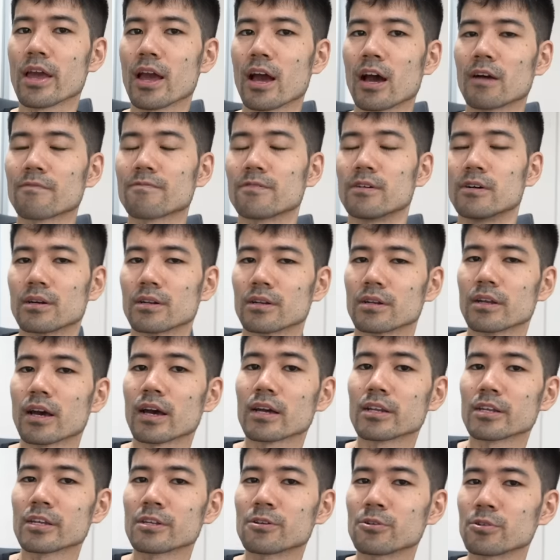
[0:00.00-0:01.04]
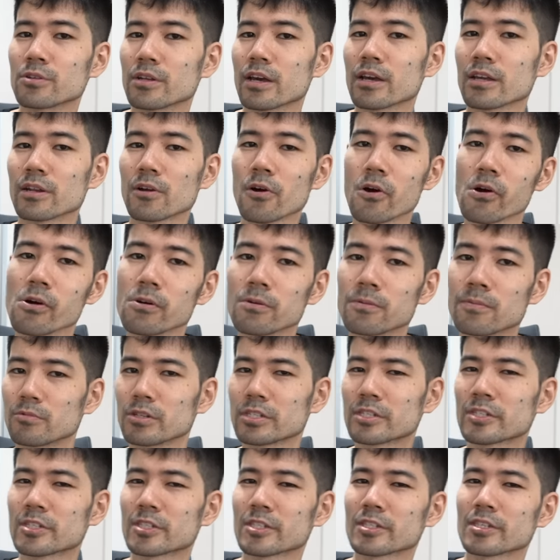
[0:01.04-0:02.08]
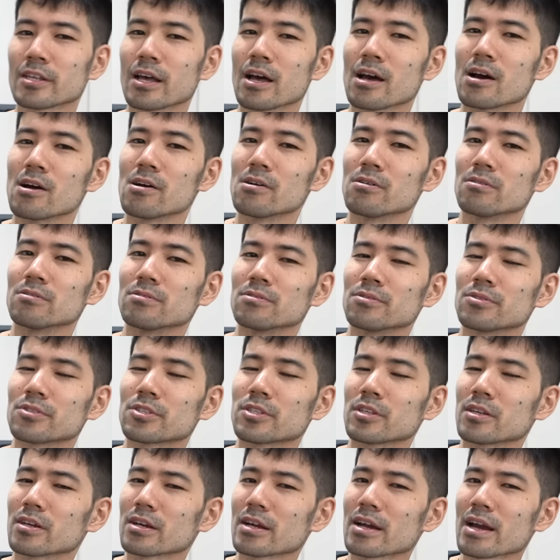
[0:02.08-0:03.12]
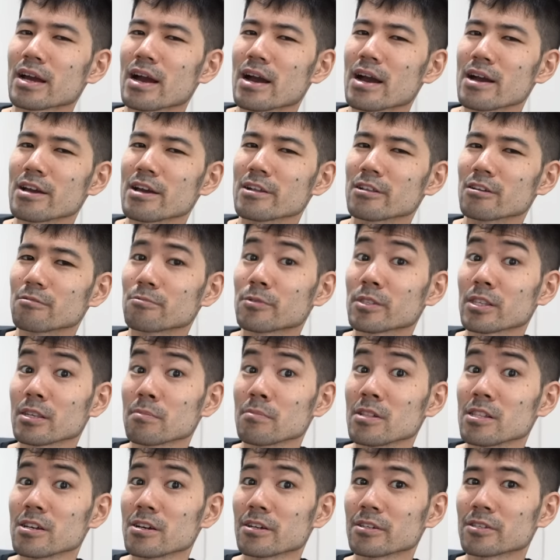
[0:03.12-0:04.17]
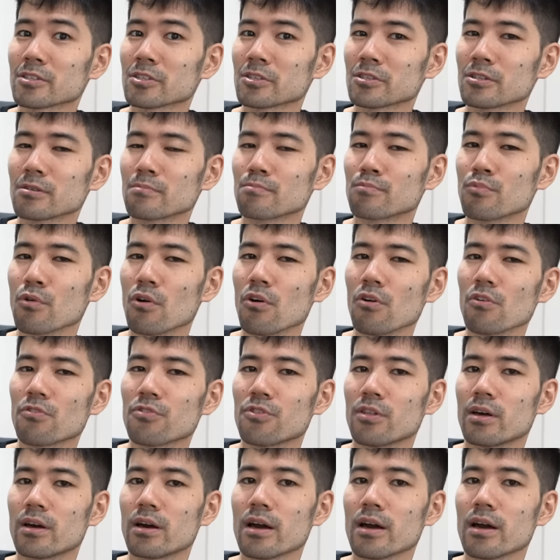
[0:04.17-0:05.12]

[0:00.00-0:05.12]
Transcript: have rarirurero, which sounds kind of similar to both